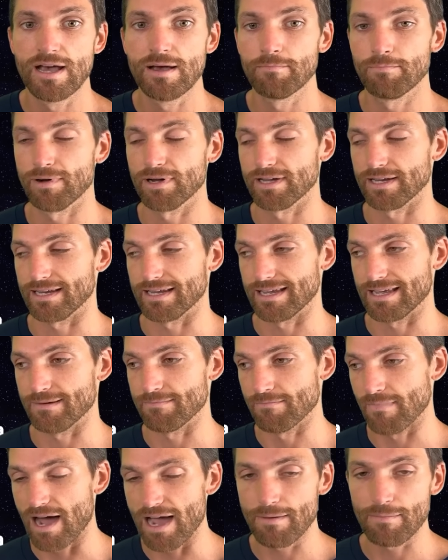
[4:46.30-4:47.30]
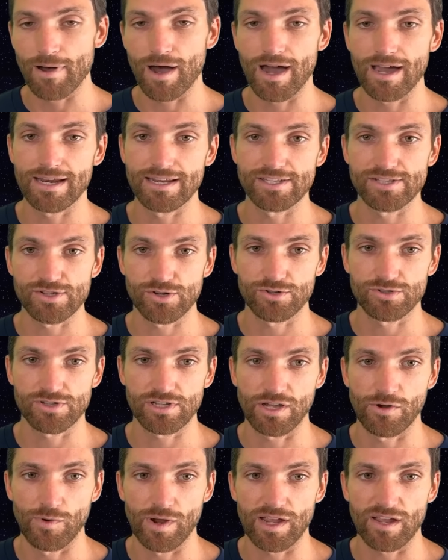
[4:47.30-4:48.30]
but in my mind, it's
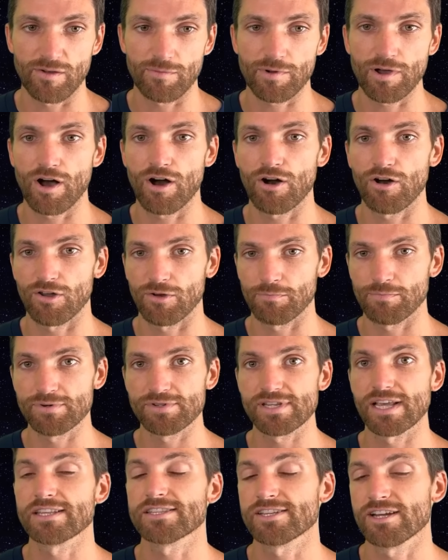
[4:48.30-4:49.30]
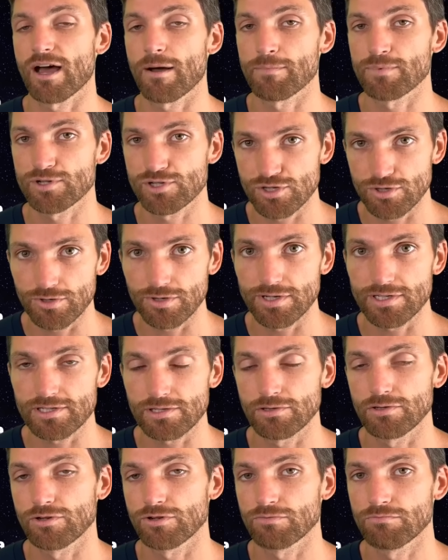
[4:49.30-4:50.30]
certainly a wake-up call and presents an opportunity
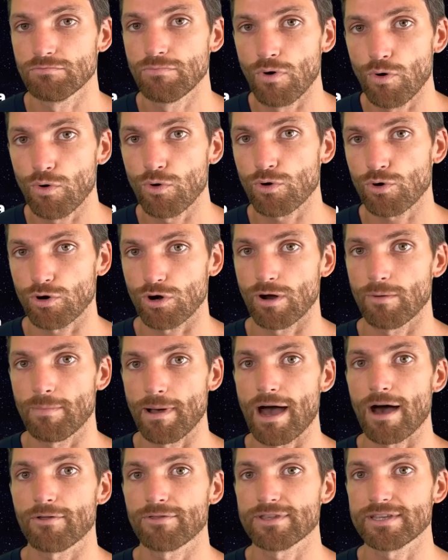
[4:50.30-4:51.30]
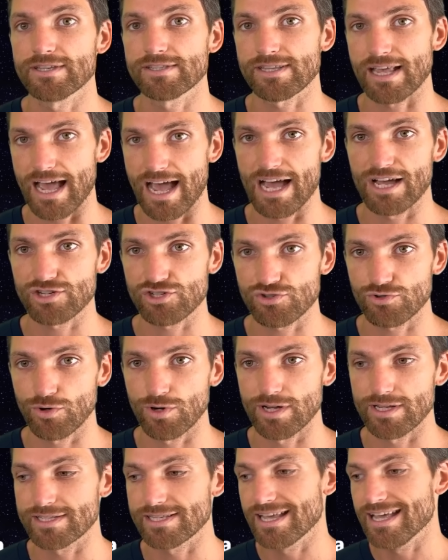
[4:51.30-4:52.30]
to learn more about these
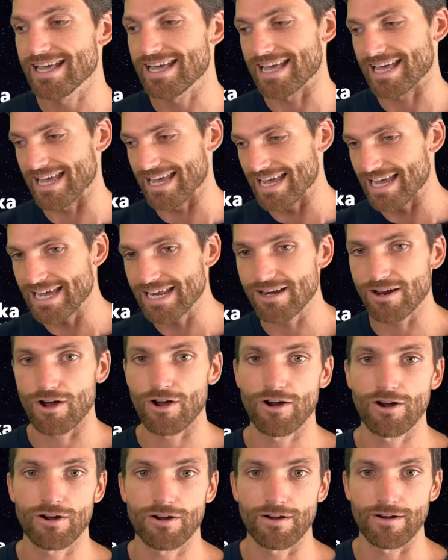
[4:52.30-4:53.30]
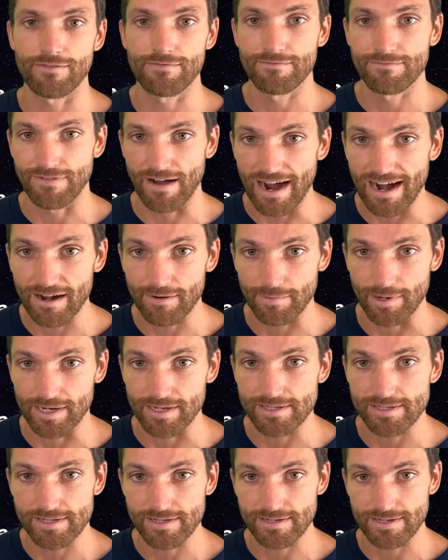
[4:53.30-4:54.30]
asteroids in our
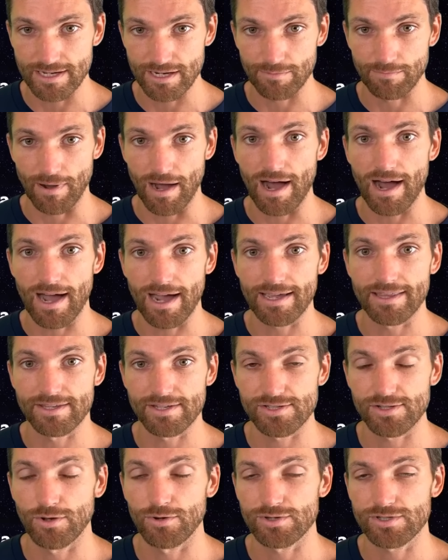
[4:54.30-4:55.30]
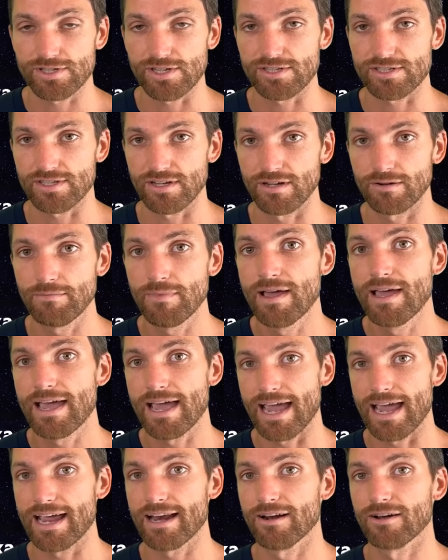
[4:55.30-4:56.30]
environment nearby in the solar system
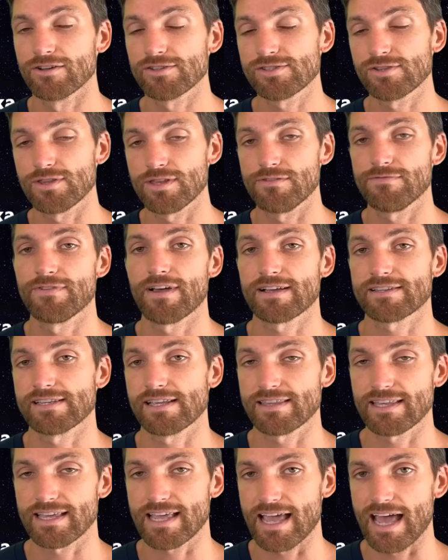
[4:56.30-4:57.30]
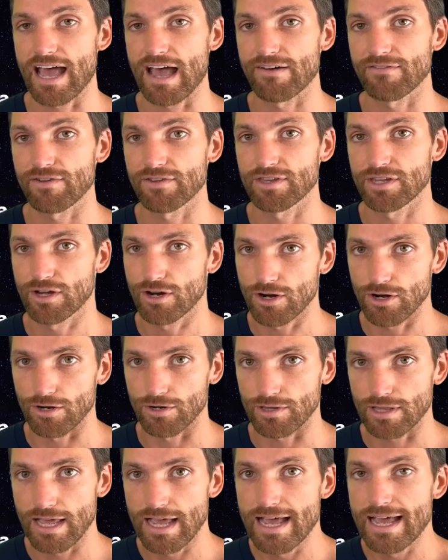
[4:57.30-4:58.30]
and also the effects that they can have on the
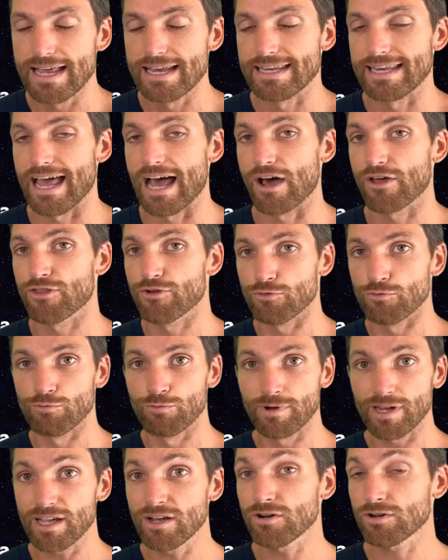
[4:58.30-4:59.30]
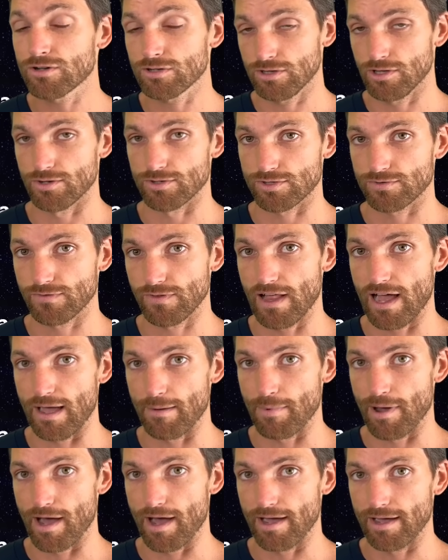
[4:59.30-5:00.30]
Earth. Now, the real close
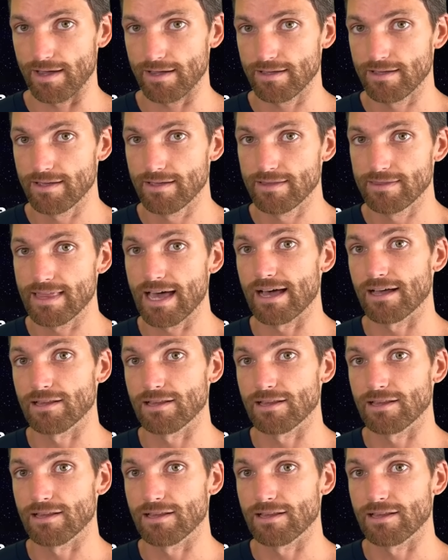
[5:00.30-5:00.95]
flyby that a